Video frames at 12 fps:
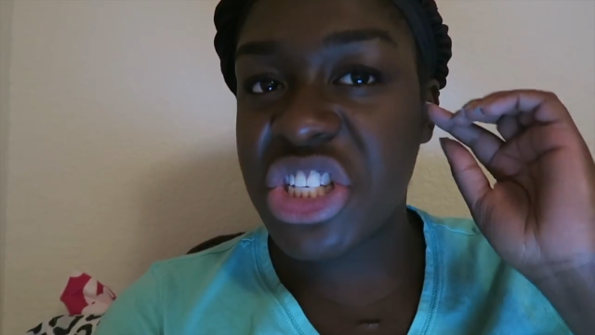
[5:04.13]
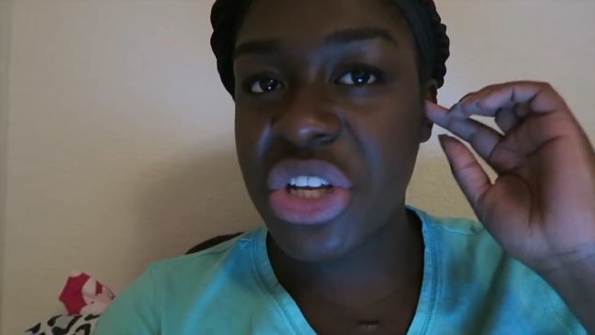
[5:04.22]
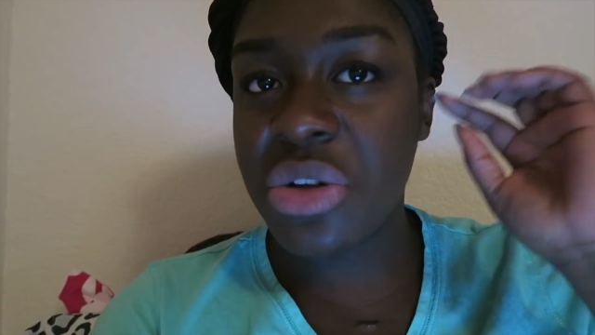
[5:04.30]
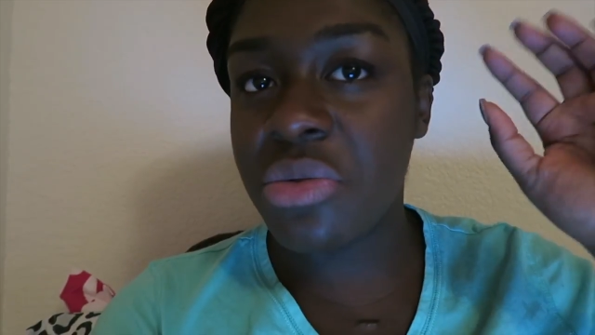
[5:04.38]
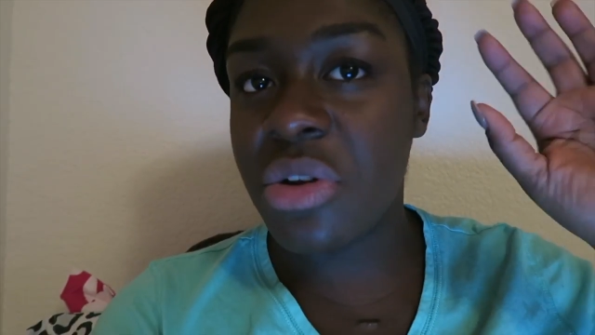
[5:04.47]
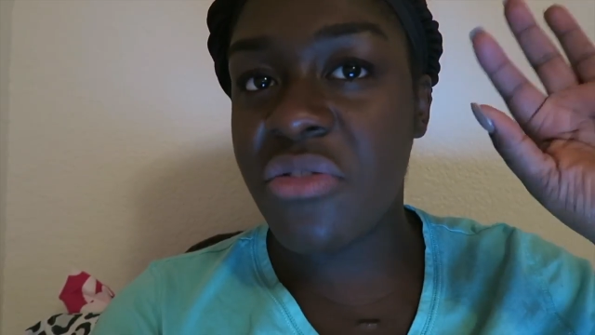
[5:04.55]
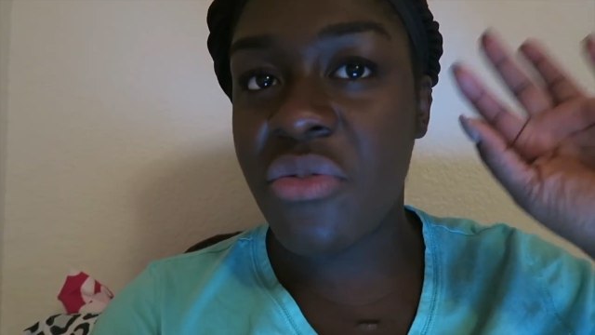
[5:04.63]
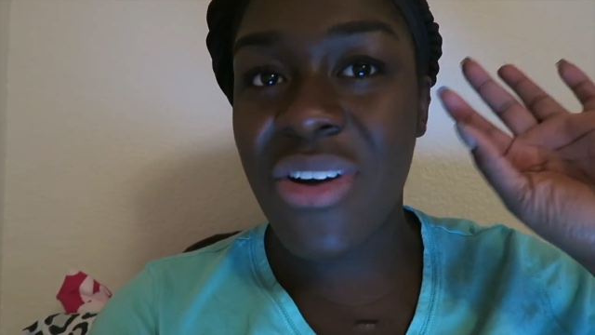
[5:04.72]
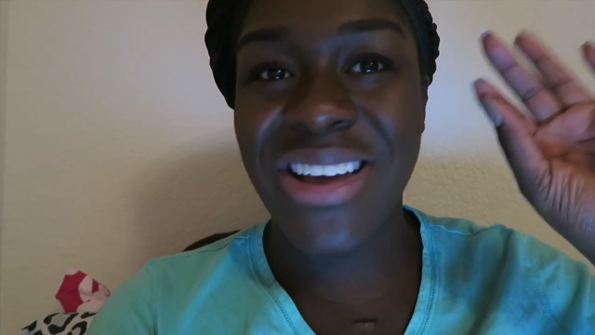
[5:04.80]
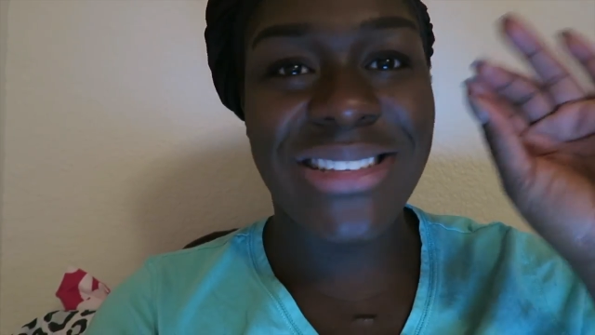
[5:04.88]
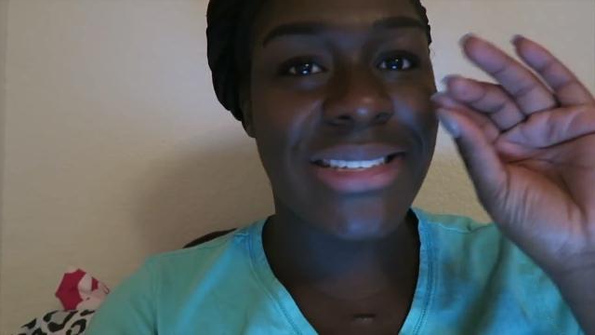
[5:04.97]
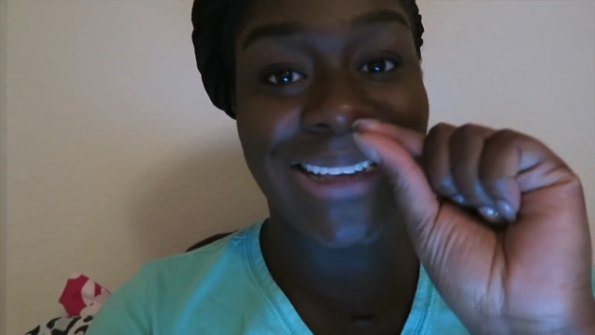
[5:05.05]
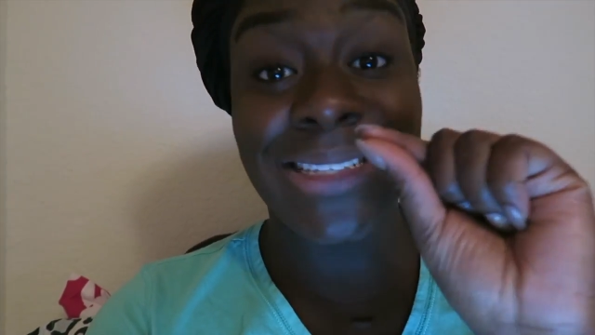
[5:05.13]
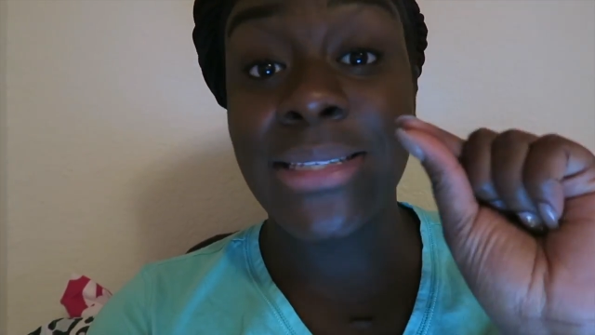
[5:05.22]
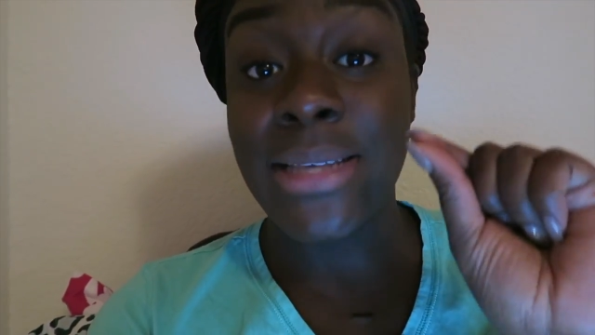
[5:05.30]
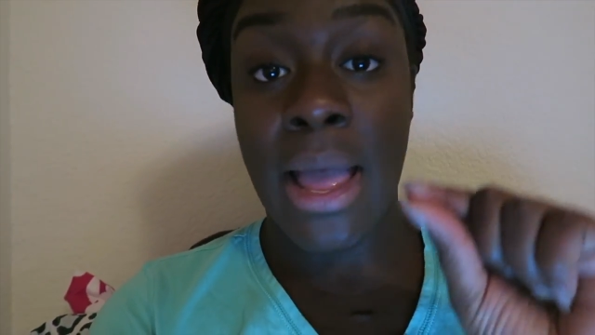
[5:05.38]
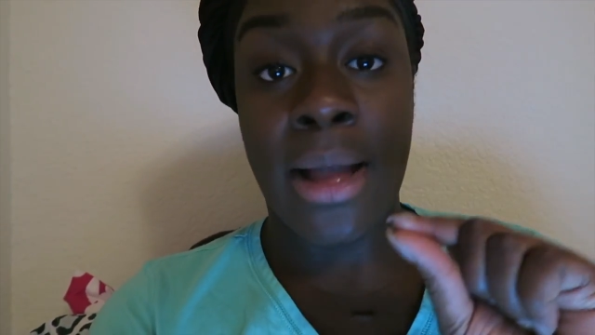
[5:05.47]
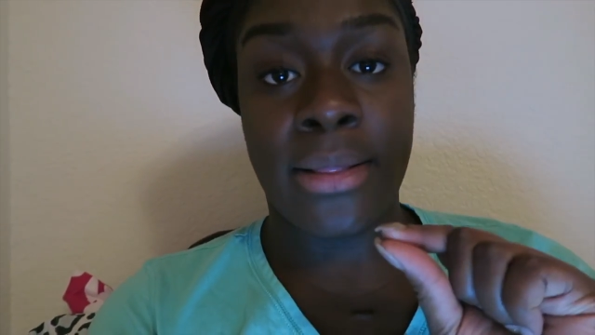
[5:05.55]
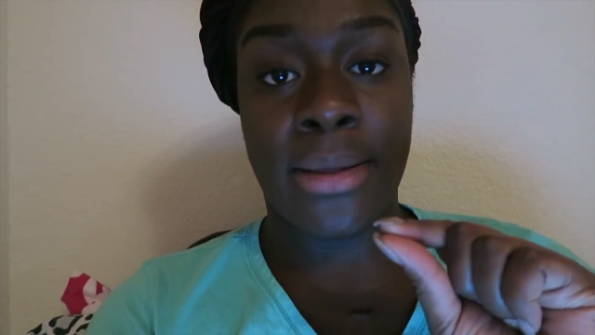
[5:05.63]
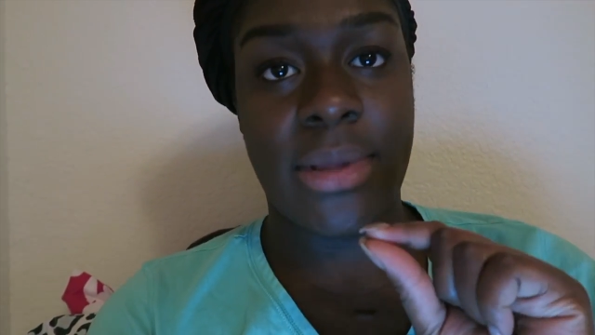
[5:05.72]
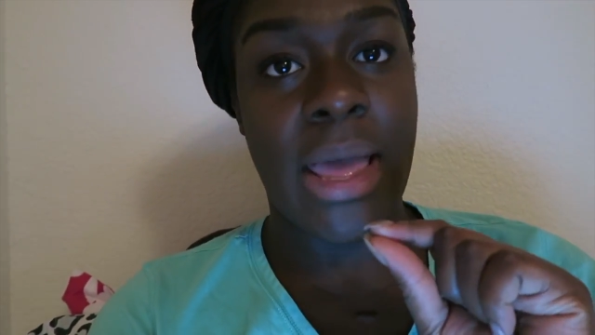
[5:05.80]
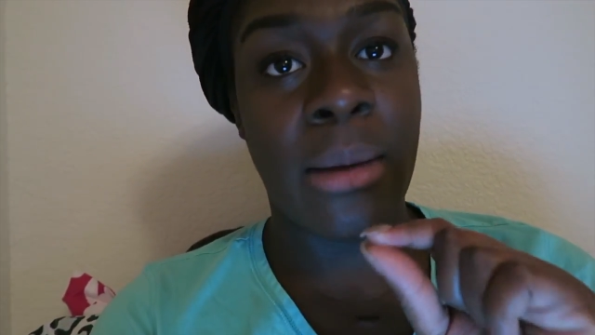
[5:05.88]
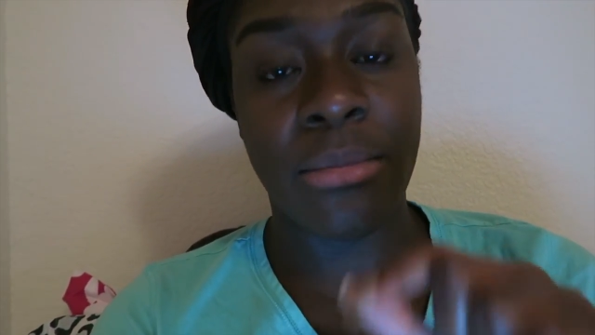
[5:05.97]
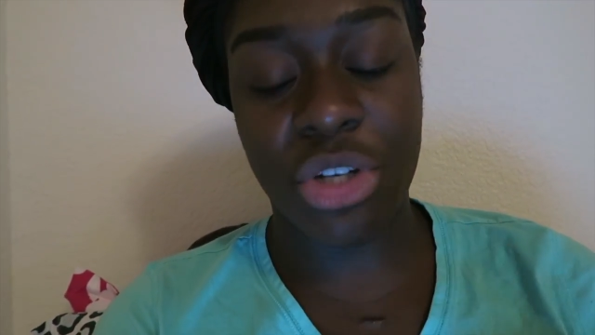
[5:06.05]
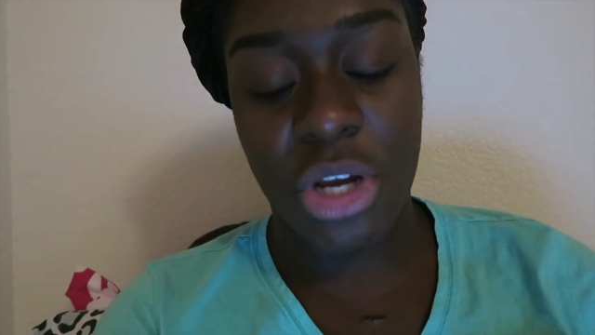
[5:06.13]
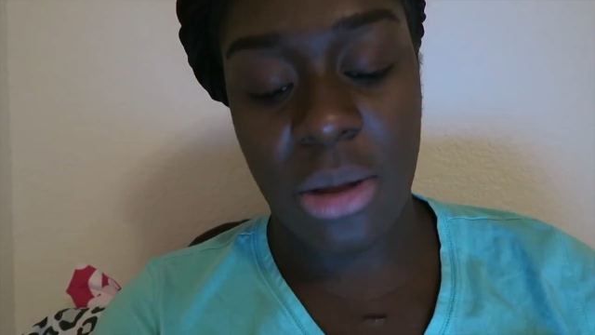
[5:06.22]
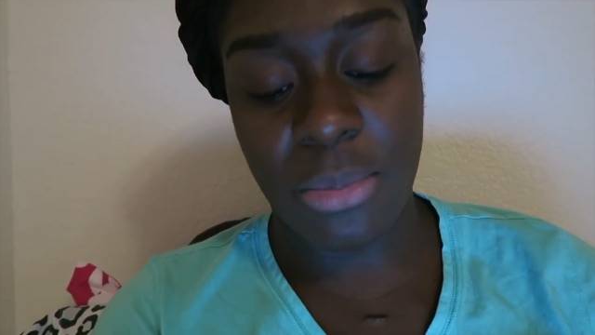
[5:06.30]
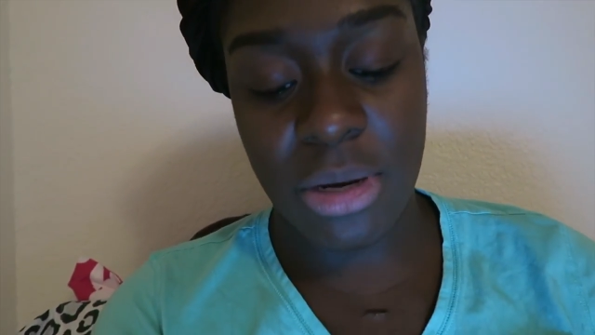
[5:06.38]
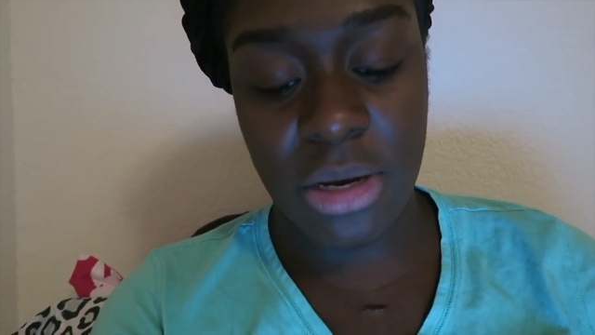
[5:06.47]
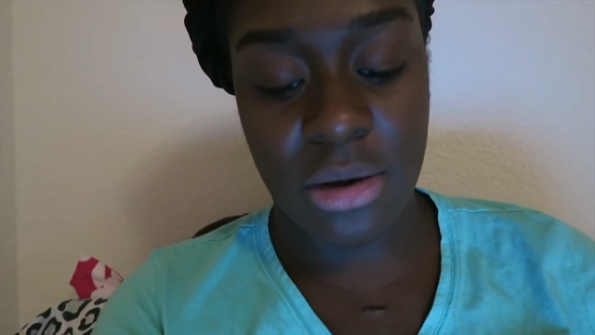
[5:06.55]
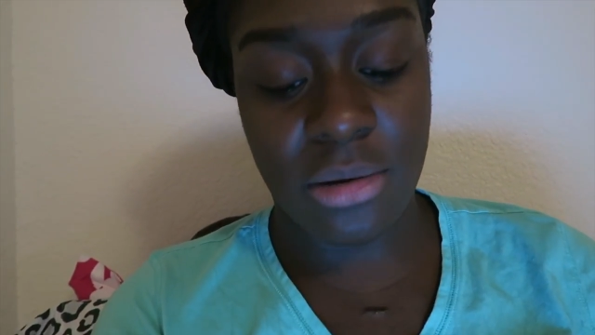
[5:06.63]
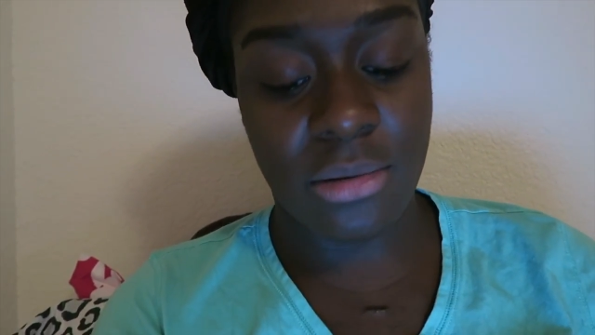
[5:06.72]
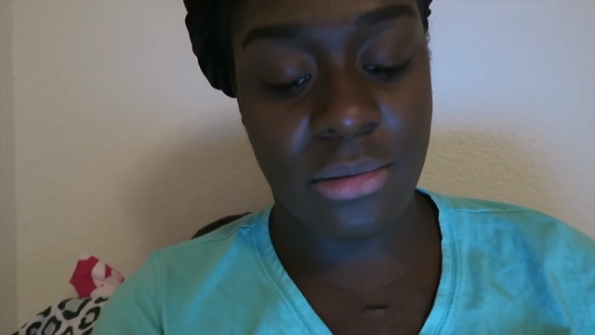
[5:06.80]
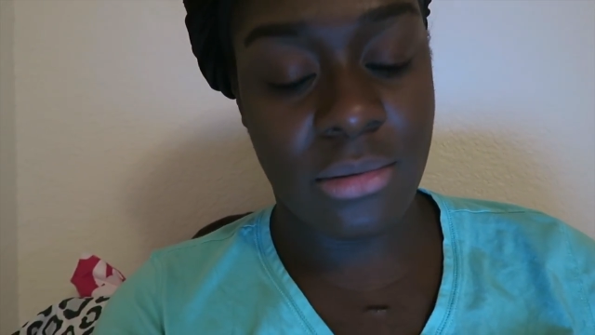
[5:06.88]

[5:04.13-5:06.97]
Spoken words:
tune, a voice. Exactly. MJ up in here.